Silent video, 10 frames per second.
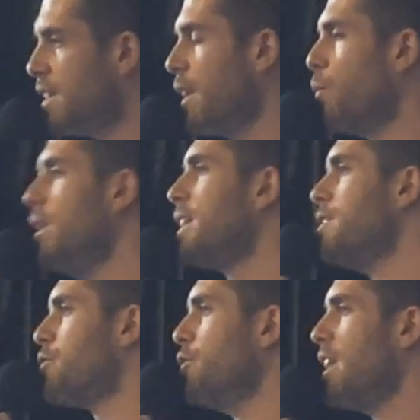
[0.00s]
that we
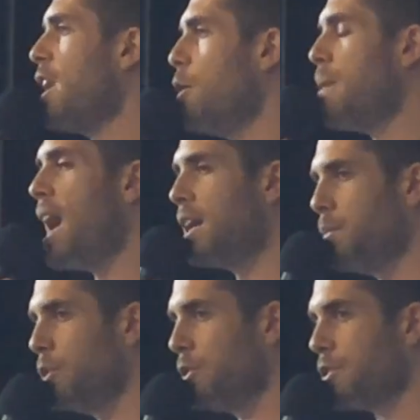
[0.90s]
can do to help
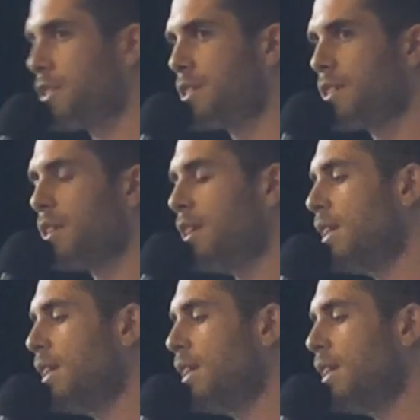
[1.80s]
animals,